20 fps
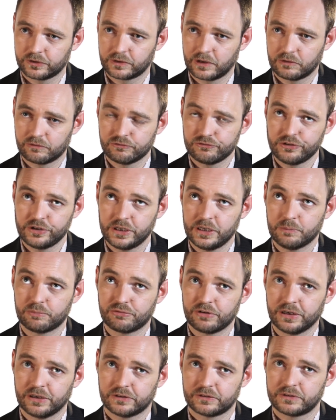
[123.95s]
That really
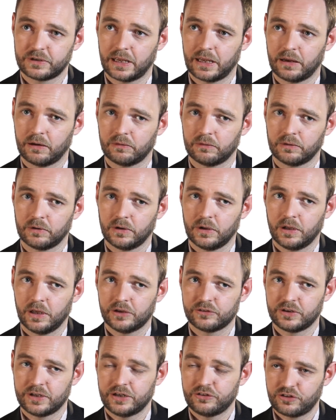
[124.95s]
brings down,
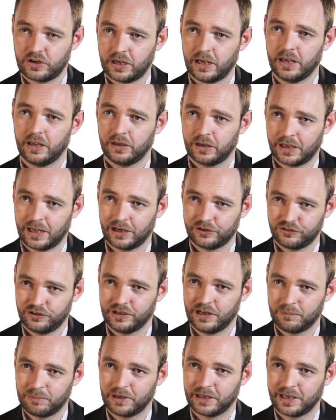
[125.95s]
as an edge caching
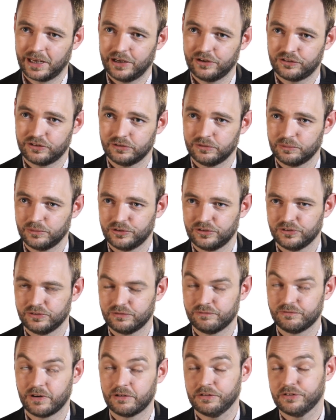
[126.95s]
application, which is
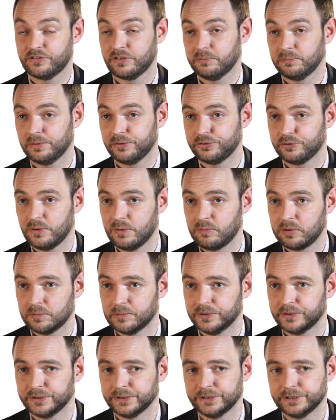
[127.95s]
very simple to
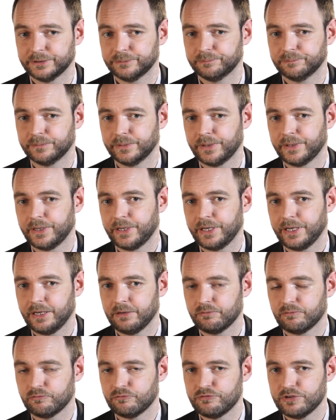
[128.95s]
implement, um, it
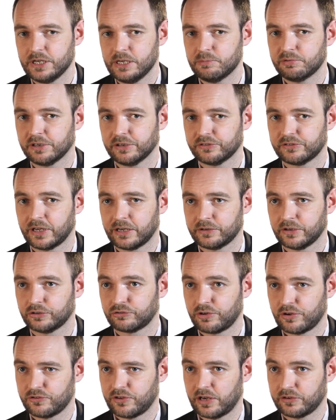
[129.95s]
really brings down our
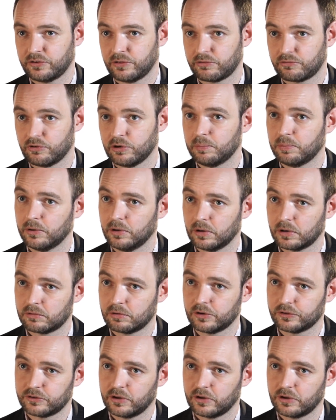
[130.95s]
transaction throughput across